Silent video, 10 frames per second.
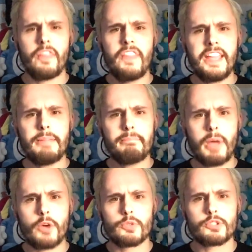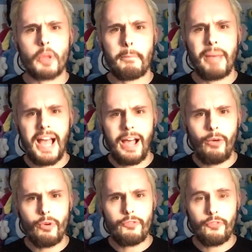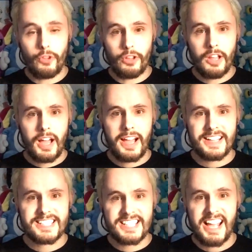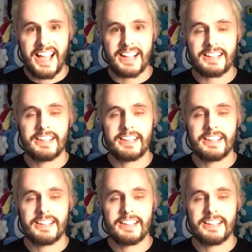the most powerful attack